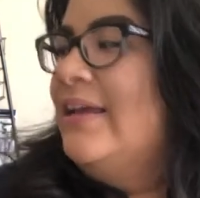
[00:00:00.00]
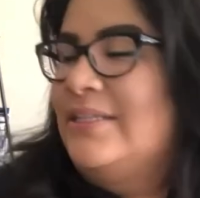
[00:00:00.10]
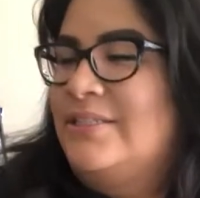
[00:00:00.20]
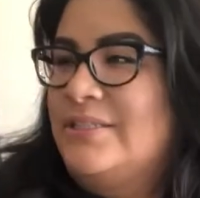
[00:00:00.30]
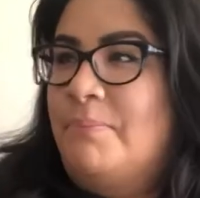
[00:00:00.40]

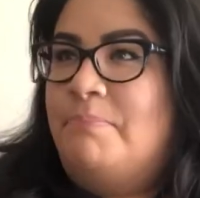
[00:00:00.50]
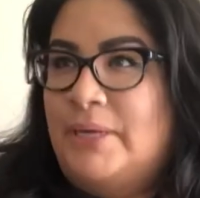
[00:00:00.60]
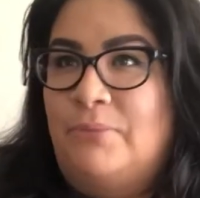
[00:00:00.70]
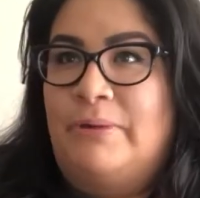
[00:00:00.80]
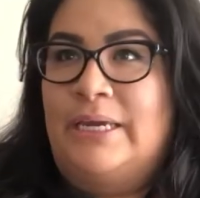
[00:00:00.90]
It's just a
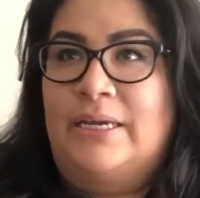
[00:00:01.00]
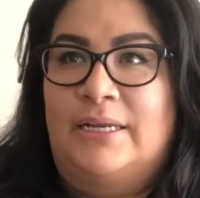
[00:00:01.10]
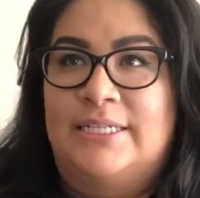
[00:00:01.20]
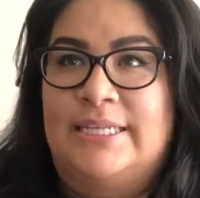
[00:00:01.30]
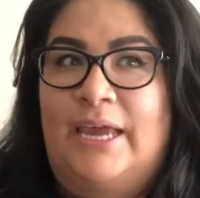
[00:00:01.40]
big week and
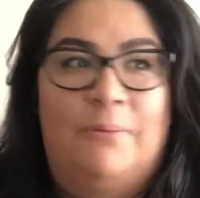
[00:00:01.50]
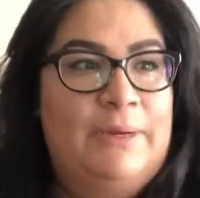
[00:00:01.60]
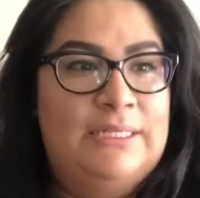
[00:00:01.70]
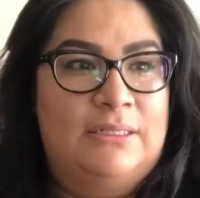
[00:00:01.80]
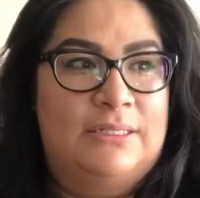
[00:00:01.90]
I just can't
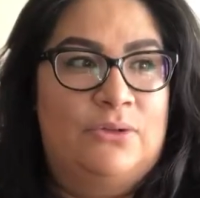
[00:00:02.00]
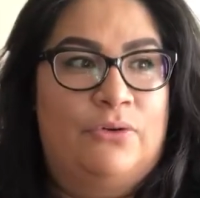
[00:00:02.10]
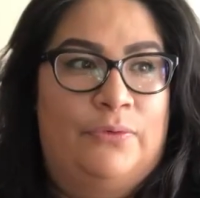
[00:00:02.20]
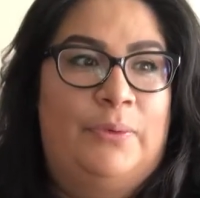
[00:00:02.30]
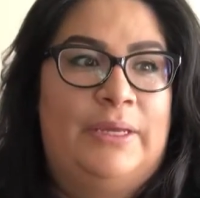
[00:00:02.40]
wait till it's
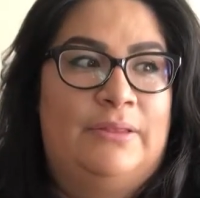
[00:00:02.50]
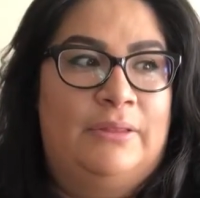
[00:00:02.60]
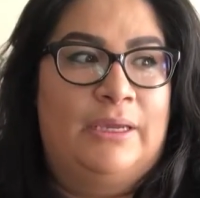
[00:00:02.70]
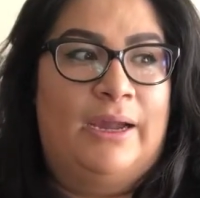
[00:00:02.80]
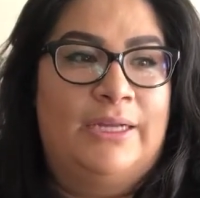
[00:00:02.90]
over with.
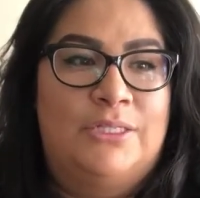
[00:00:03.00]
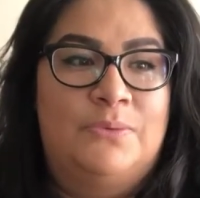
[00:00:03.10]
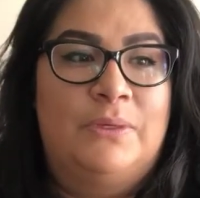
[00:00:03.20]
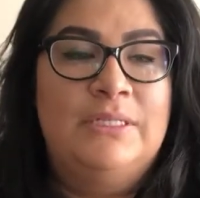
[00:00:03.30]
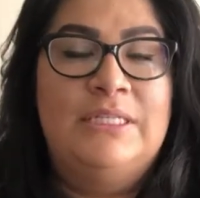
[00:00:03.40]
Like, I
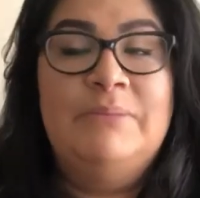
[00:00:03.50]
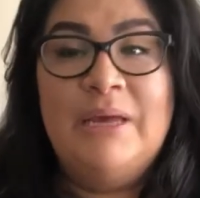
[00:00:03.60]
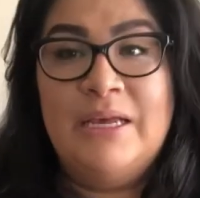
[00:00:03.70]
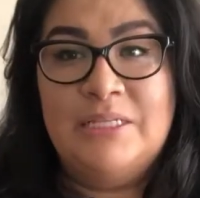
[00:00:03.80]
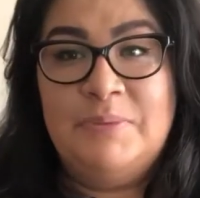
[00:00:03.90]
just wanna see
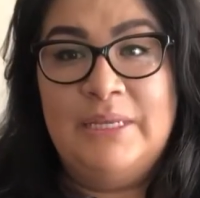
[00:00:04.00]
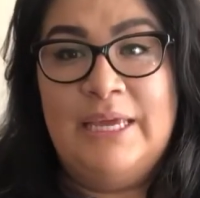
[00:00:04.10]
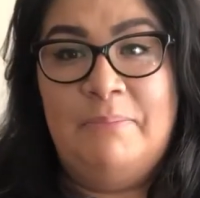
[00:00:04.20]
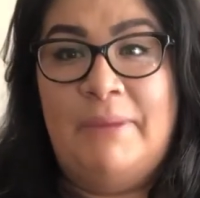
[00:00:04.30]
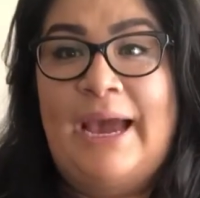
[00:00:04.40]
my husband
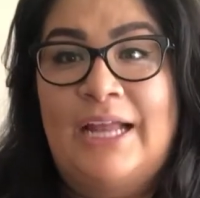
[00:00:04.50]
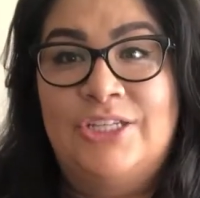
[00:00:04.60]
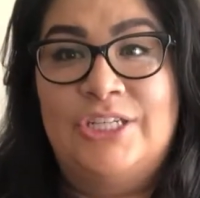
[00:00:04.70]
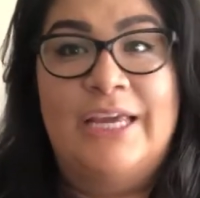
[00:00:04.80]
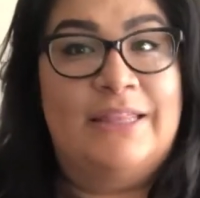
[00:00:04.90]
get
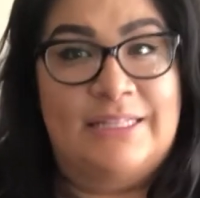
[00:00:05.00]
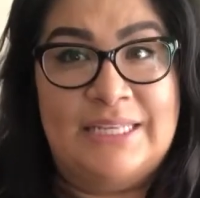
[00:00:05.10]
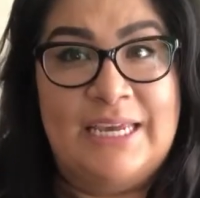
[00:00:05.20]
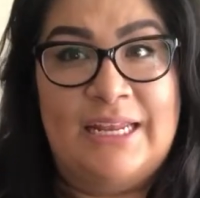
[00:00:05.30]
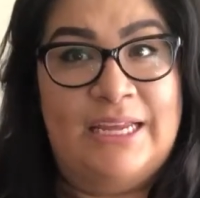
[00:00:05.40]
badged and that's
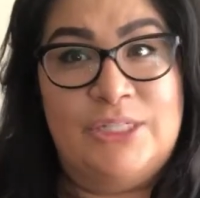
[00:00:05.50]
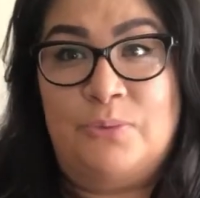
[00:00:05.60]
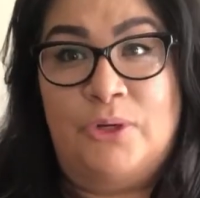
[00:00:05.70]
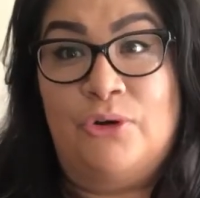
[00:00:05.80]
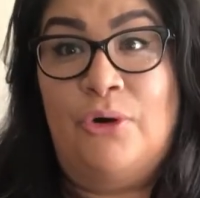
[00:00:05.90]
it. I just
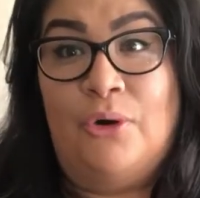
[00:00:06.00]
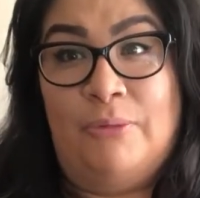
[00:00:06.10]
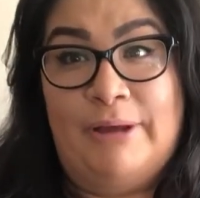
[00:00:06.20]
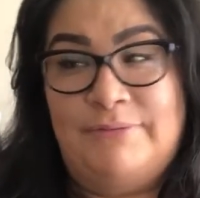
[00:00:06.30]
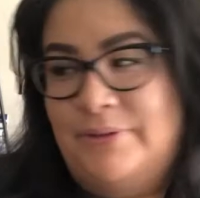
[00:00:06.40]
wanna go
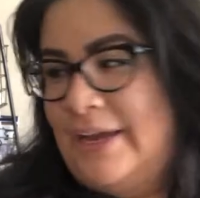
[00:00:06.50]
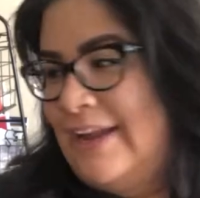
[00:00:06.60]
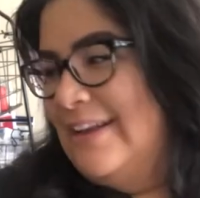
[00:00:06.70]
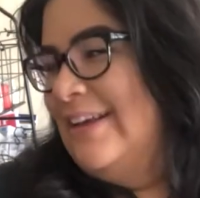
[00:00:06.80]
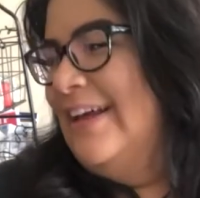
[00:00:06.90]
home after that.